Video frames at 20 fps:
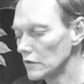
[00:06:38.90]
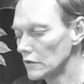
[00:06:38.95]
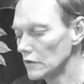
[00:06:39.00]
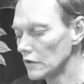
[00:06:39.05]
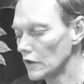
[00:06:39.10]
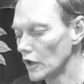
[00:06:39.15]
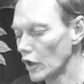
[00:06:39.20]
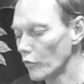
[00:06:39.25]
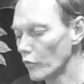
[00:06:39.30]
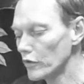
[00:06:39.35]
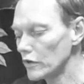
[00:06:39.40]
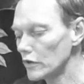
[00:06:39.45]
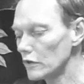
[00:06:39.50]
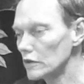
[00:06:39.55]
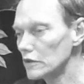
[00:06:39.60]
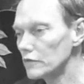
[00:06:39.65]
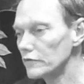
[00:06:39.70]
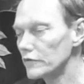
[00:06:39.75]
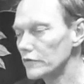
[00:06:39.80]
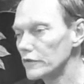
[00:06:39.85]
help me to
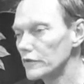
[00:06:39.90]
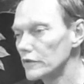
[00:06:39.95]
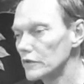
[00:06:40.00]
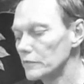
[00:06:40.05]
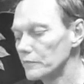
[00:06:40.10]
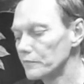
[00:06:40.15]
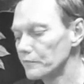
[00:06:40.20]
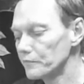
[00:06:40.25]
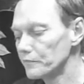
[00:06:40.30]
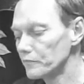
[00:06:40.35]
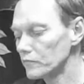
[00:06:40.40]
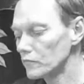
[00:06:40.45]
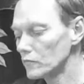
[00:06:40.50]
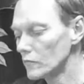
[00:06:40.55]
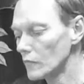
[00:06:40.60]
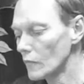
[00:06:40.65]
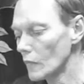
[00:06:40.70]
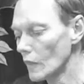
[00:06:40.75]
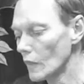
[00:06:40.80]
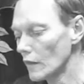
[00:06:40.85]
live for Him
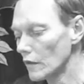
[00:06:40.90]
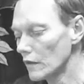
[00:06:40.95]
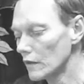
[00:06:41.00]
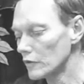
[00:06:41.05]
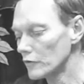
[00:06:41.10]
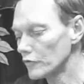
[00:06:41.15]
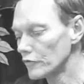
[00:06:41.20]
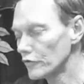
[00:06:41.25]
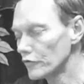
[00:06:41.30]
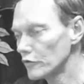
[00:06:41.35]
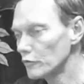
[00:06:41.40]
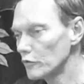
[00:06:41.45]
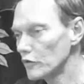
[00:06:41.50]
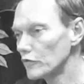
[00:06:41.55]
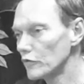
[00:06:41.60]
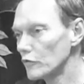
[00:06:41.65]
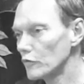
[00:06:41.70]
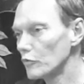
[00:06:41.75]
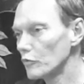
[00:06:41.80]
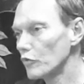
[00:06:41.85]
and to free me
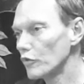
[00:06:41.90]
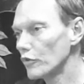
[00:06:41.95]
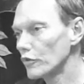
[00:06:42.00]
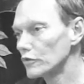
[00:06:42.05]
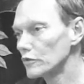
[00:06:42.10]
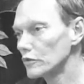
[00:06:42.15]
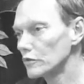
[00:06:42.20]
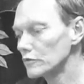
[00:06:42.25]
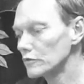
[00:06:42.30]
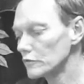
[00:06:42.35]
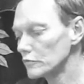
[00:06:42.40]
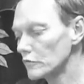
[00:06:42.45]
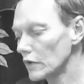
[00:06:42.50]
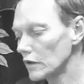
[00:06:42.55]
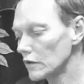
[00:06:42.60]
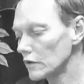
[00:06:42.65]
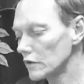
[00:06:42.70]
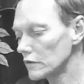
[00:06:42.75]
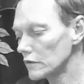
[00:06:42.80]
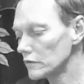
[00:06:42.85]
from the poison that was in my
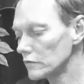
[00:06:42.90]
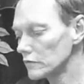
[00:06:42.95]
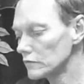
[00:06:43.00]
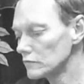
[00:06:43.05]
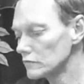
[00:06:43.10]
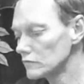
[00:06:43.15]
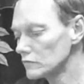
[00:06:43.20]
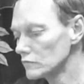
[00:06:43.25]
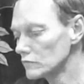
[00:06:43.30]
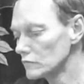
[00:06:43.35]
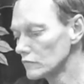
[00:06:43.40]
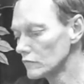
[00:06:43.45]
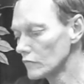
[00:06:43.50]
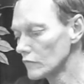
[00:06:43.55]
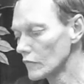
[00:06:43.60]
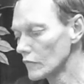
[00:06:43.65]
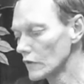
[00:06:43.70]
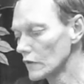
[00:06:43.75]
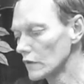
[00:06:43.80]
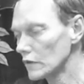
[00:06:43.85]
life.
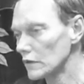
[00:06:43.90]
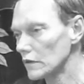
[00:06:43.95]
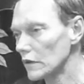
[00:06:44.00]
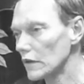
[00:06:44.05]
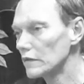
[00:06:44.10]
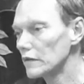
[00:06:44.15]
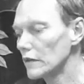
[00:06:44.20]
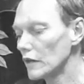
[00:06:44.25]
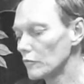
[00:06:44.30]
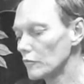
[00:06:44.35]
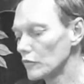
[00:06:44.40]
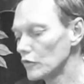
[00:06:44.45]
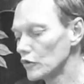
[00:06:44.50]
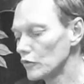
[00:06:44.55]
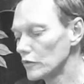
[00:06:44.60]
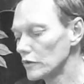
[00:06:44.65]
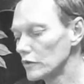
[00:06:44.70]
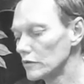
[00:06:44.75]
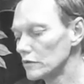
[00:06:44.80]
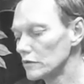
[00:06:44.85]
And at that
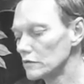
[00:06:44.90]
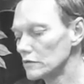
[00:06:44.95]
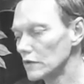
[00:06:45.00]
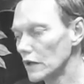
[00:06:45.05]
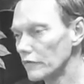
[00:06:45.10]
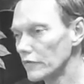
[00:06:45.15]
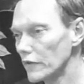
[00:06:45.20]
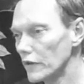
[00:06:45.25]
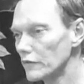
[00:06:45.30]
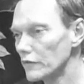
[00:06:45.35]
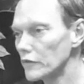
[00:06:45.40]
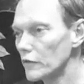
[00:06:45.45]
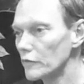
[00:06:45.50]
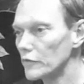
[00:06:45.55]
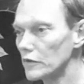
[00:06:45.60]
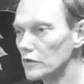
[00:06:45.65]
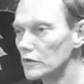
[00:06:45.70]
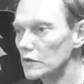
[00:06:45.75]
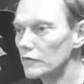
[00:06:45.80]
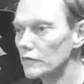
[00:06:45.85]
moment, I felt
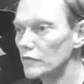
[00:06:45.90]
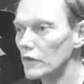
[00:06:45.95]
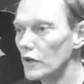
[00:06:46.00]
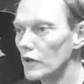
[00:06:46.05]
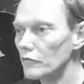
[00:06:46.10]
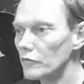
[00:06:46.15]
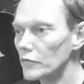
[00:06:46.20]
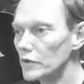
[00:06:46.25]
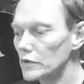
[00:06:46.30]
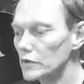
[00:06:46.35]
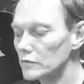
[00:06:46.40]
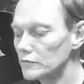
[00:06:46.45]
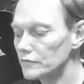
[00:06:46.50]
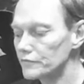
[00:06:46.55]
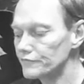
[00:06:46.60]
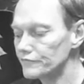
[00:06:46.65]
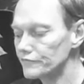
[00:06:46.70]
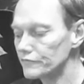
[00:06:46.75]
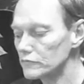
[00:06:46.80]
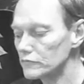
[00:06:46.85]
something lift off me.
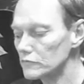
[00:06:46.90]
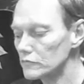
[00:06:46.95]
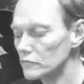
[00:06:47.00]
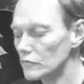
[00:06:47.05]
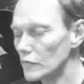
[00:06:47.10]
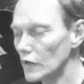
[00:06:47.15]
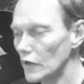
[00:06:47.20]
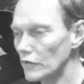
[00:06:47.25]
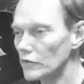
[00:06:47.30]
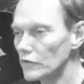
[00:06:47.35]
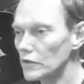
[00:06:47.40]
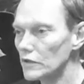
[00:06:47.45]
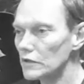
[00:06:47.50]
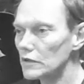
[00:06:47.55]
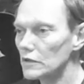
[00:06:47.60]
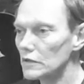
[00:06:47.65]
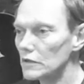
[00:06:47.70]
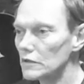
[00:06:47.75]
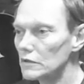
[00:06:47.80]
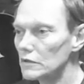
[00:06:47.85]
I really
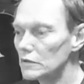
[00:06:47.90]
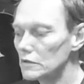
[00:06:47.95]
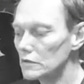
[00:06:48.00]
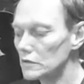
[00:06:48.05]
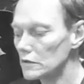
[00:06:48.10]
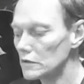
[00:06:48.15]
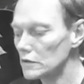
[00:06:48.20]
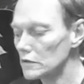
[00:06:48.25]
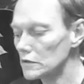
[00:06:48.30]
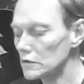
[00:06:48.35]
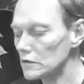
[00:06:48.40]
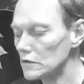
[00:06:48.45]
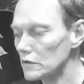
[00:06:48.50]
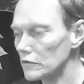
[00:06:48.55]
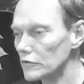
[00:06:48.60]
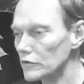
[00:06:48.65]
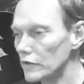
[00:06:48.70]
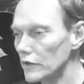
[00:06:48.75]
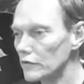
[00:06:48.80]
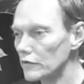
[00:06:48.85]
did. It was
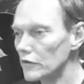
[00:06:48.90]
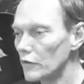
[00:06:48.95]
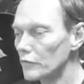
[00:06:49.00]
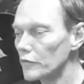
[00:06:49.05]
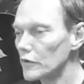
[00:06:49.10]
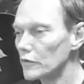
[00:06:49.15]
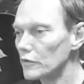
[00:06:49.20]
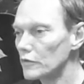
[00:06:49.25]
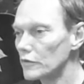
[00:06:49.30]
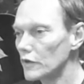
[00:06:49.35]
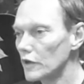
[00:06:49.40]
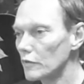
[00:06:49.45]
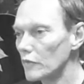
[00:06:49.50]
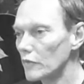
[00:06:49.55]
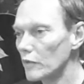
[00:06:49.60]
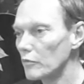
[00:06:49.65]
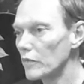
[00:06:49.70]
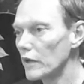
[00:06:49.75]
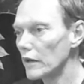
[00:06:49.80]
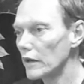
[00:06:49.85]
like something was on my
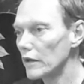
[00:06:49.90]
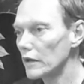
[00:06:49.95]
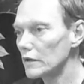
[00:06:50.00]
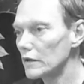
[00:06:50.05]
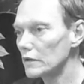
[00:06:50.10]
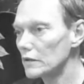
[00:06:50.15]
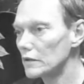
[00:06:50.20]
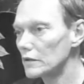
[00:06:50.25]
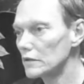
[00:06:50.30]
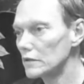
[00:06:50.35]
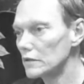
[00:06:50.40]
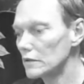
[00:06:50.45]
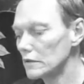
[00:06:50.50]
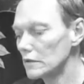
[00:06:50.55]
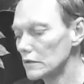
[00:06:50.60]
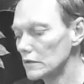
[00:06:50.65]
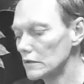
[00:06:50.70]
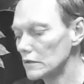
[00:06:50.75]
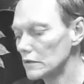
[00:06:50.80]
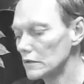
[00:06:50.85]
back
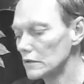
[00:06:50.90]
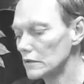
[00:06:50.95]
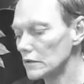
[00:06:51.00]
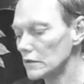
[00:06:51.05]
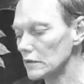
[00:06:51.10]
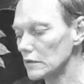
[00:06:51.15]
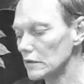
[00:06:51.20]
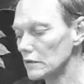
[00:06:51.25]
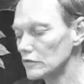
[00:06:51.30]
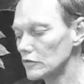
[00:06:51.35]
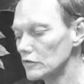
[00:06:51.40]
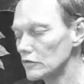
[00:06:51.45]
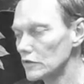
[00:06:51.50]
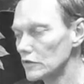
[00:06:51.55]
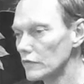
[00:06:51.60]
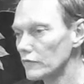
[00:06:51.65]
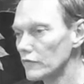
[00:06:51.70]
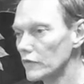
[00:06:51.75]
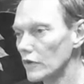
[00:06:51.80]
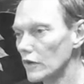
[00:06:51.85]
and it just
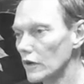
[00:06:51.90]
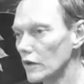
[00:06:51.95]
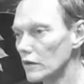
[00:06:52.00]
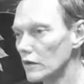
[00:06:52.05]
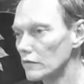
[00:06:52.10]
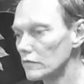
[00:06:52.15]
lifted off.